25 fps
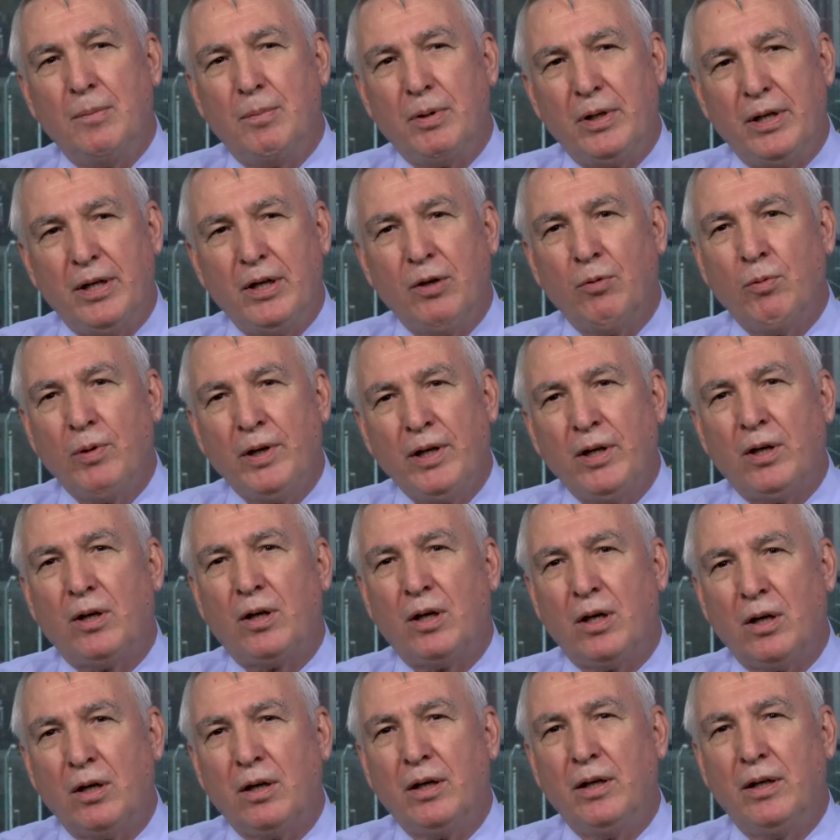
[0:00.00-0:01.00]
But here we
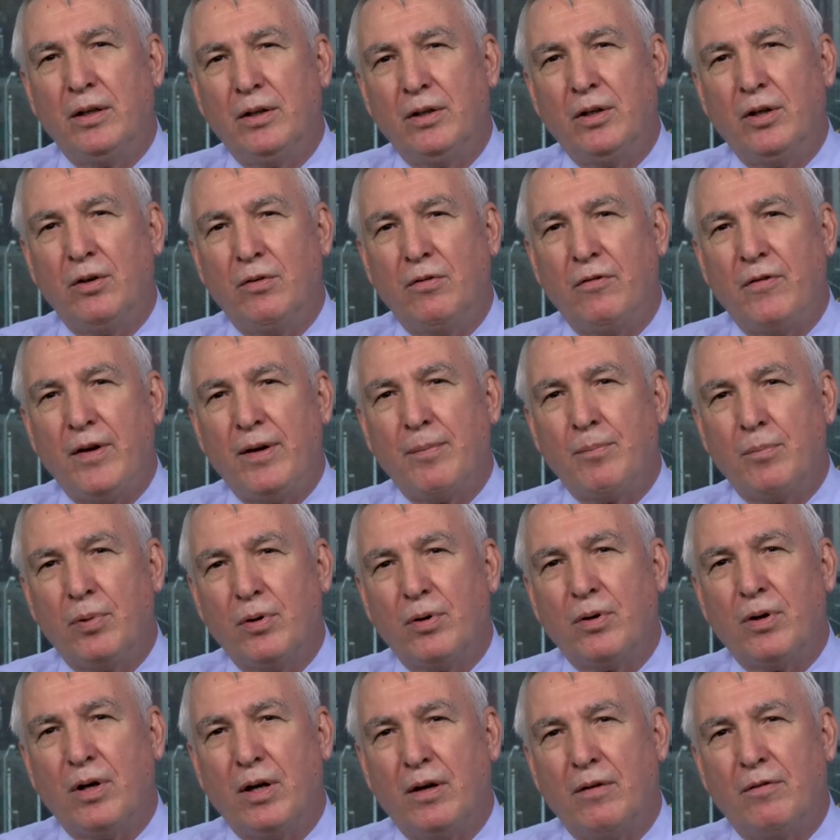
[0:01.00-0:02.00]
are in
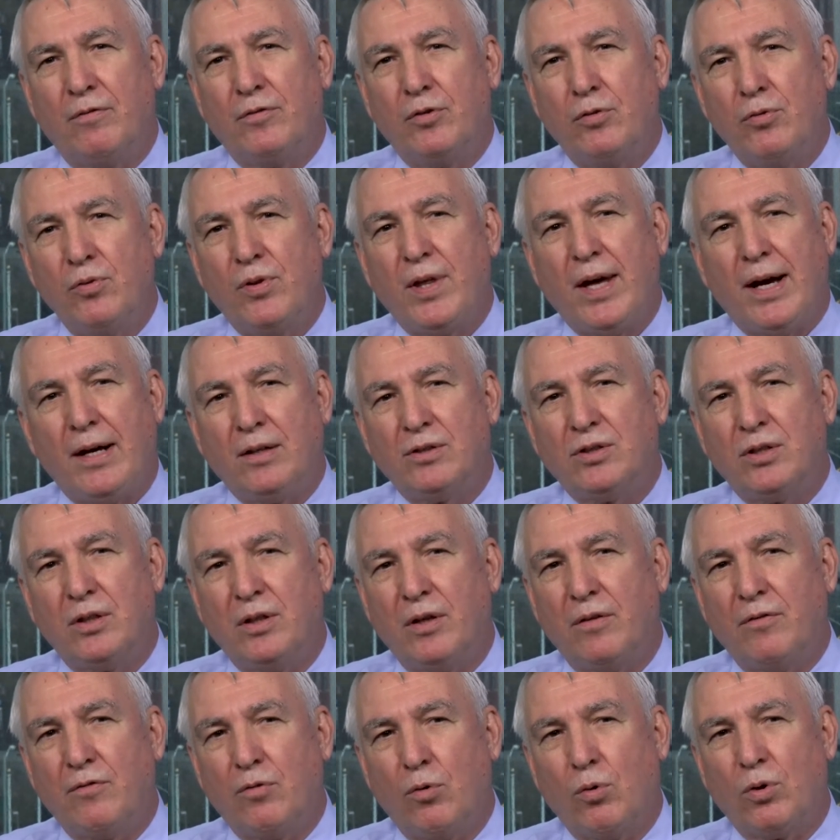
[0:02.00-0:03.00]
November of
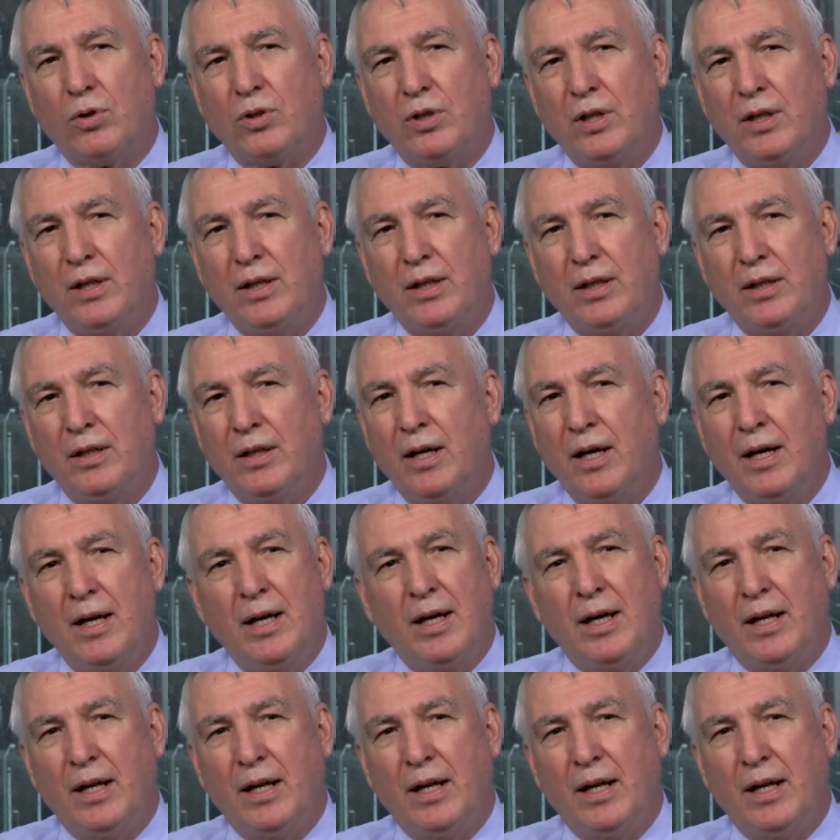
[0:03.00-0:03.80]
2014,